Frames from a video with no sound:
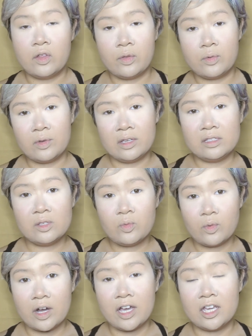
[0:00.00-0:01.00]
the
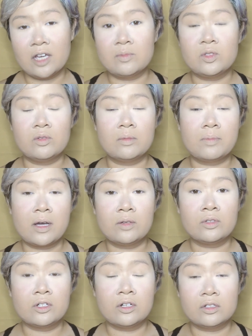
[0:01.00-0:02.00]
reason why I'm doing
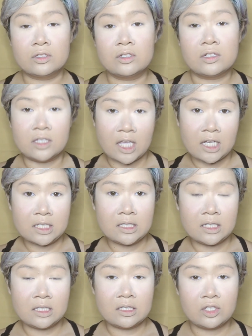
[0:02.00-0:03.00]
powder contour
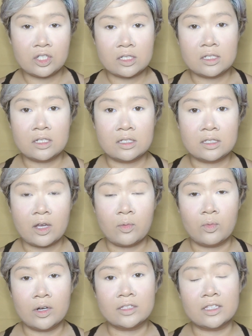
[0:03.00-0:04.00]
next is just because I
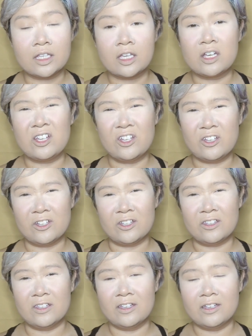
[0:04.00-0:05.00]
want like a good